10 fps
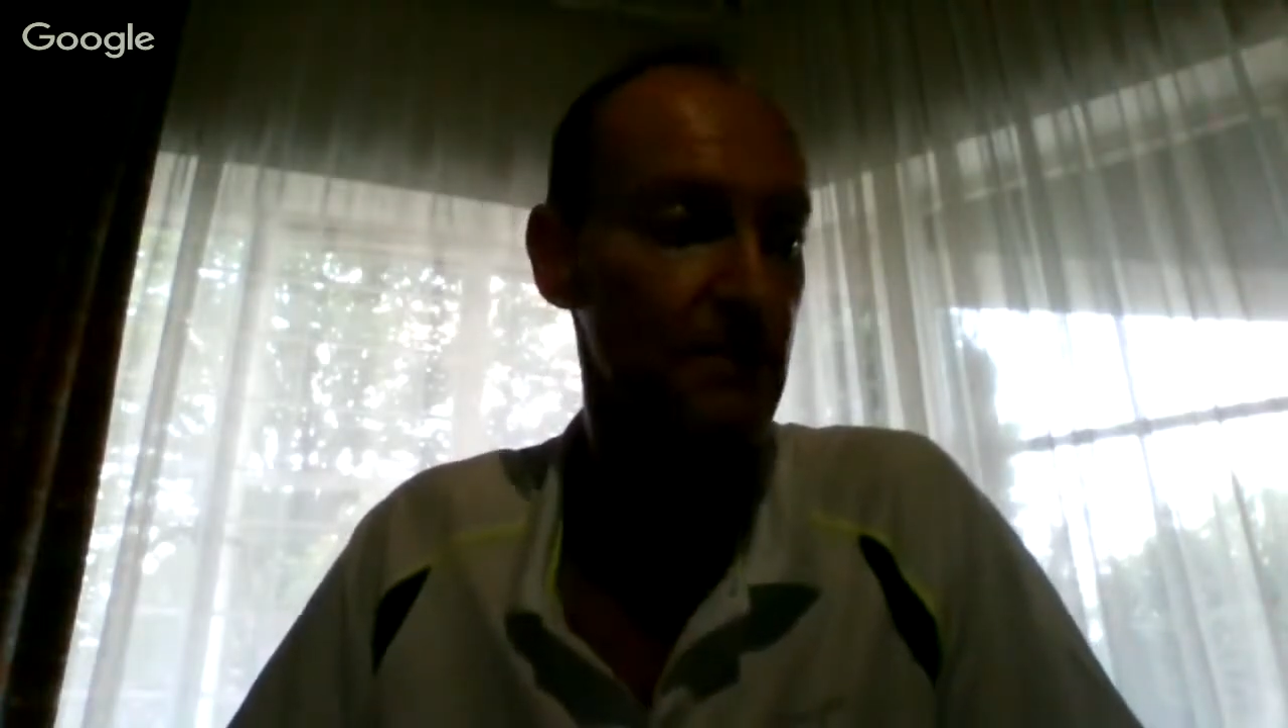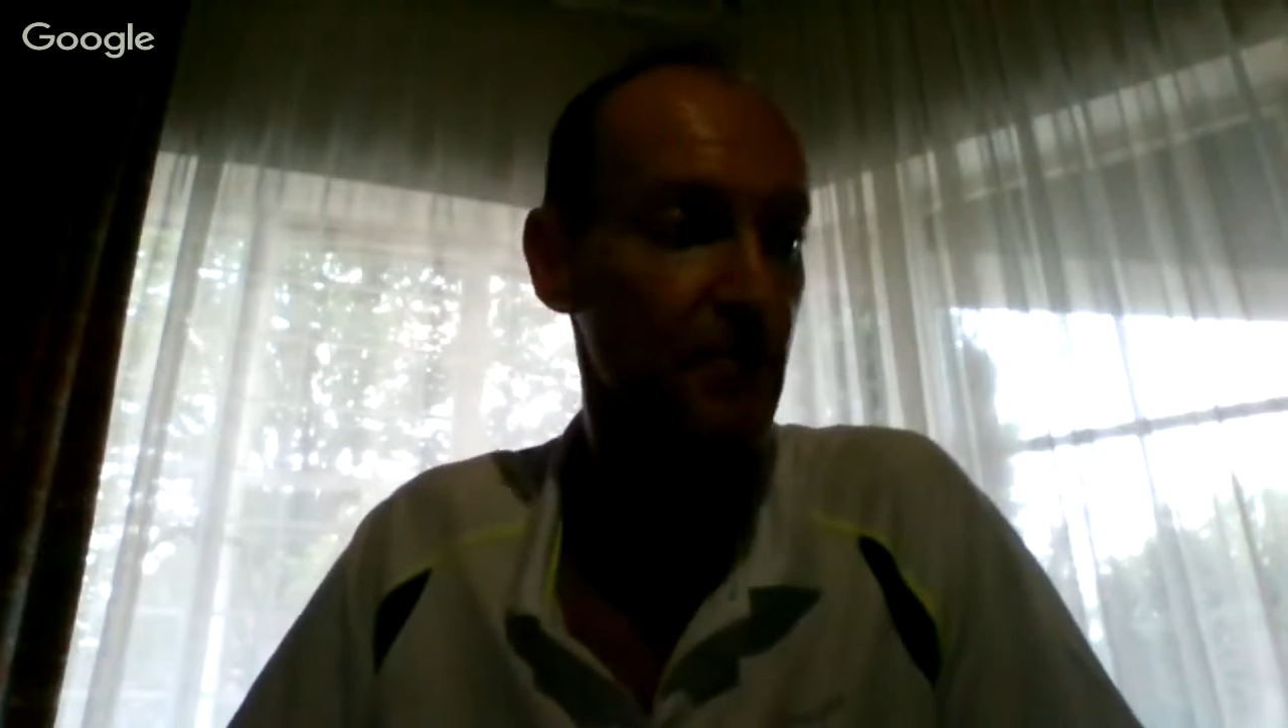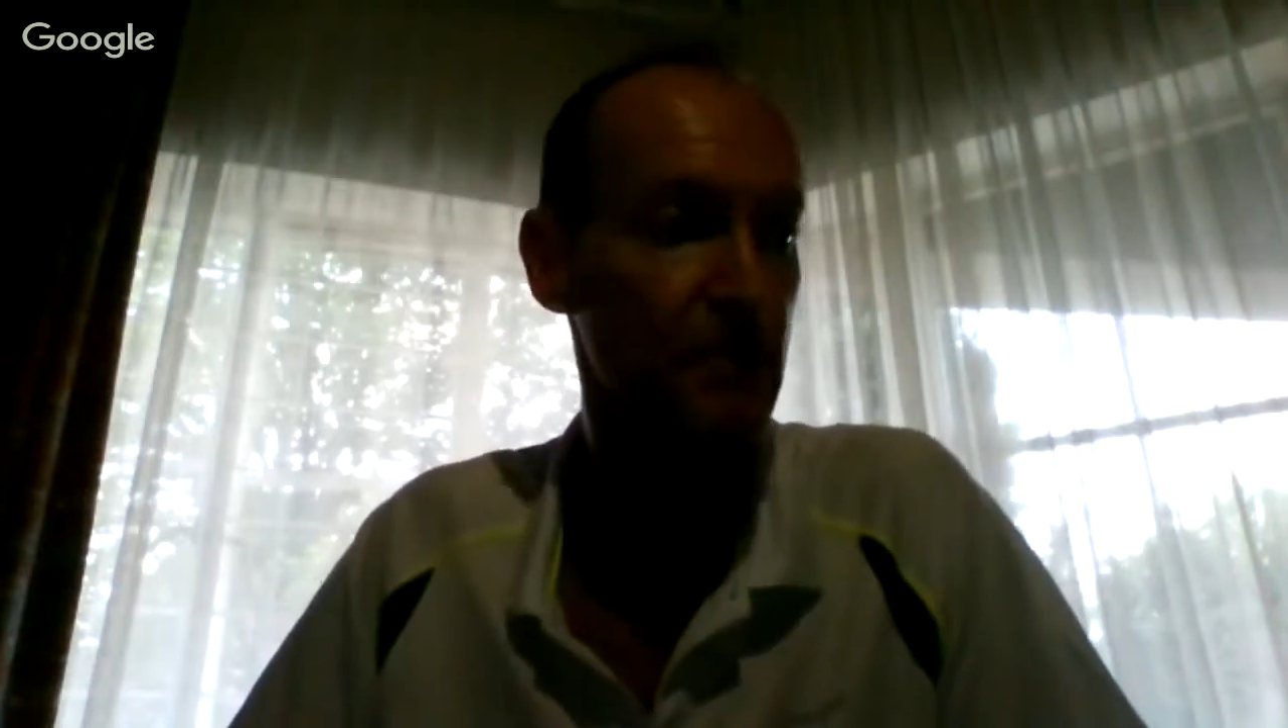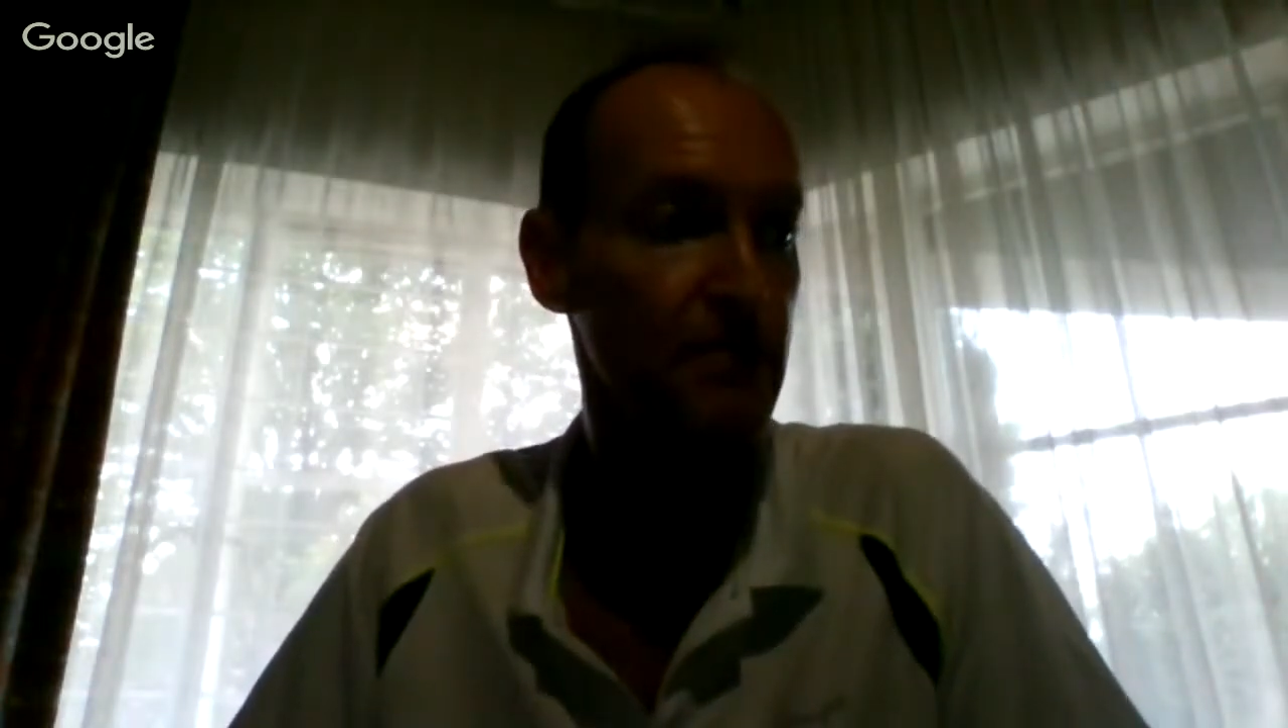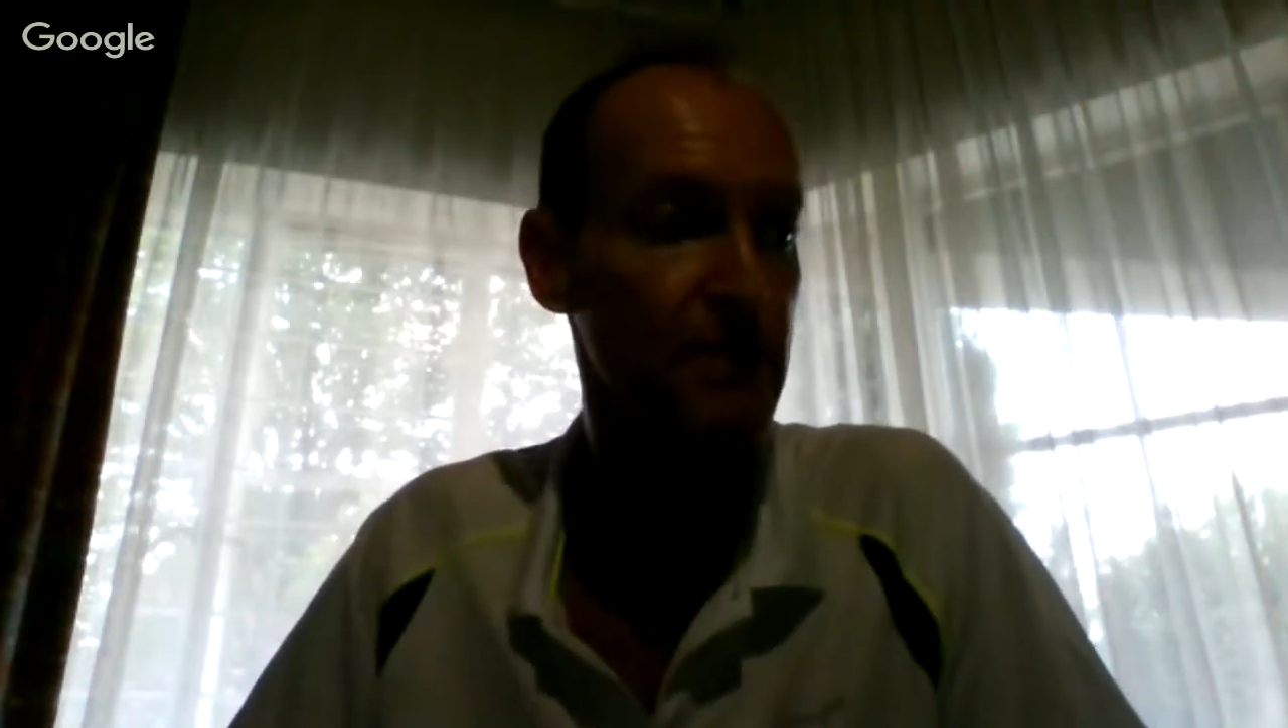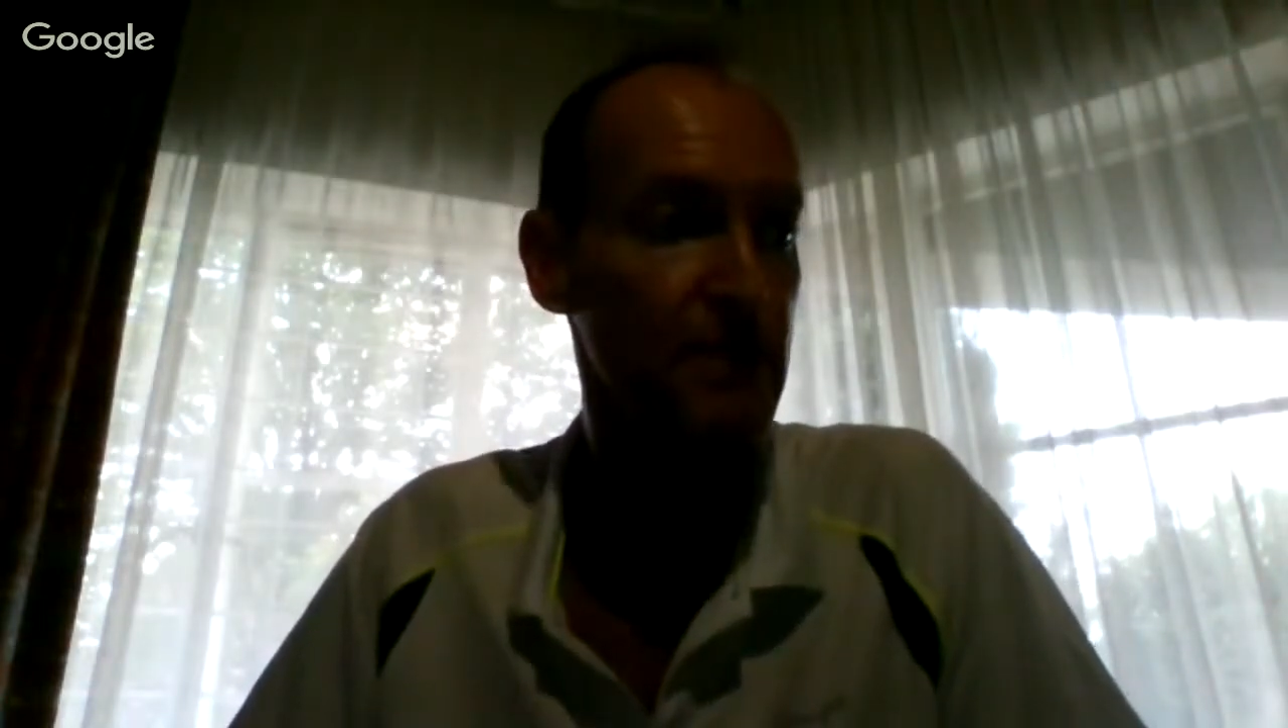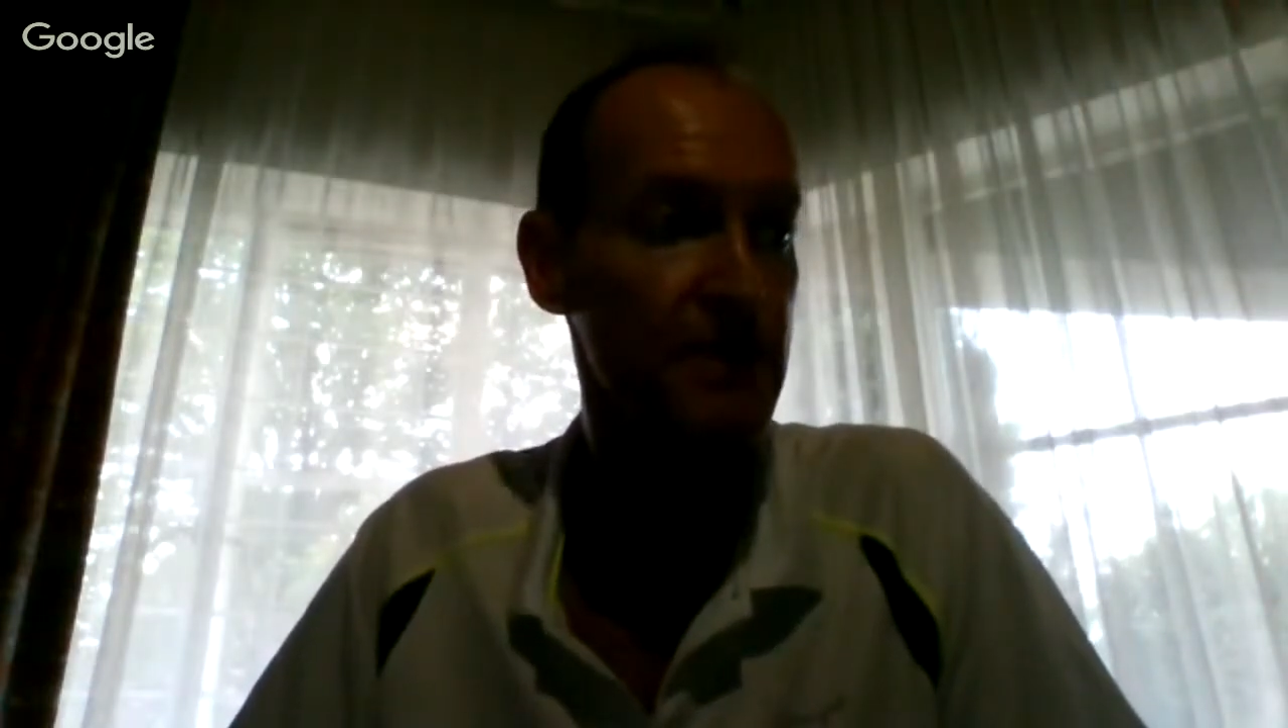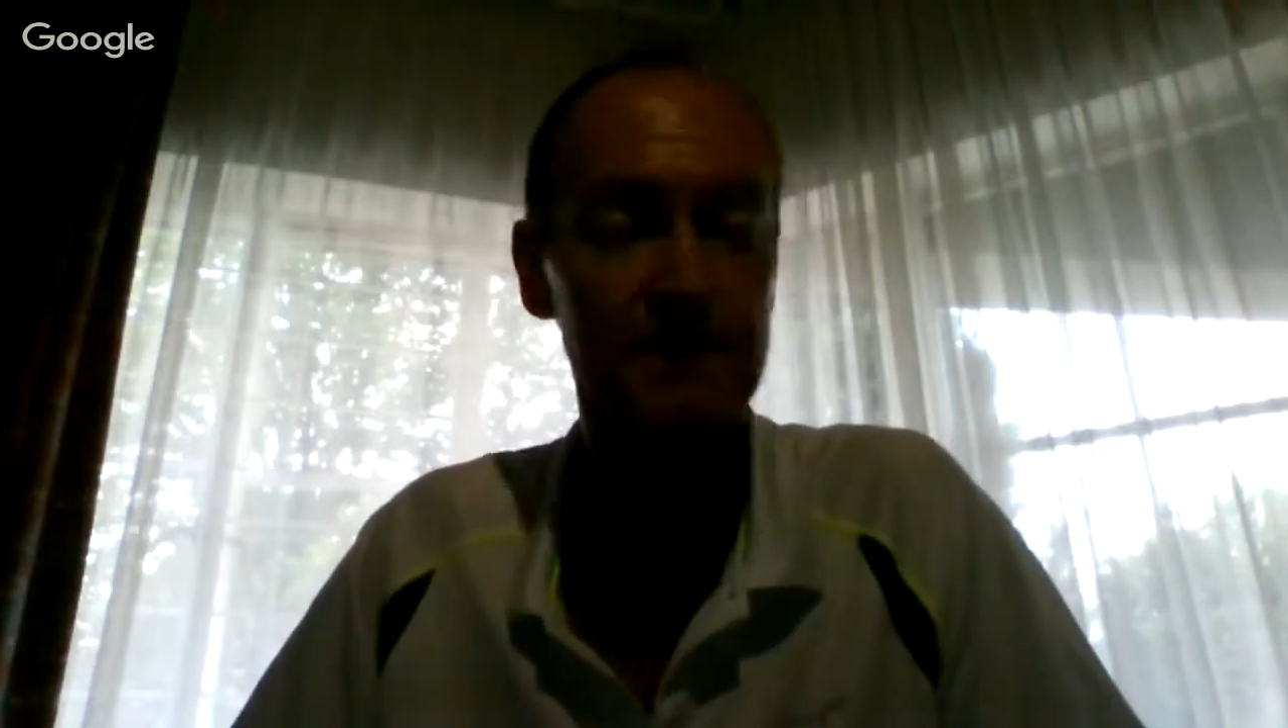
properties